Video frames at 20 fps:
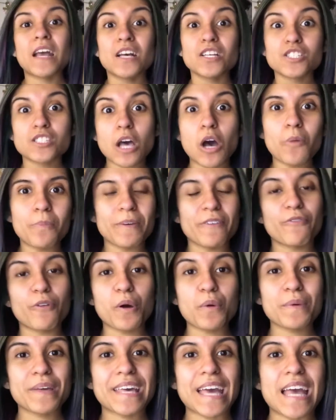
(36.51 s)
So
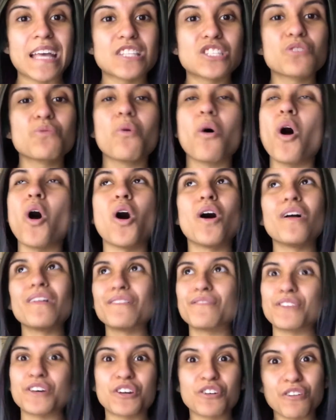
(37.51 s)
before we get into all
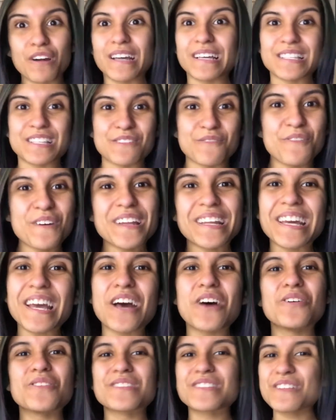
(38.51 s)
of the crazy
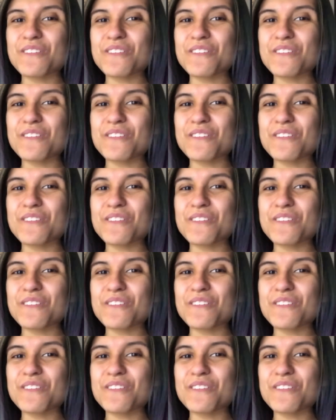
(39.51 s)
videos,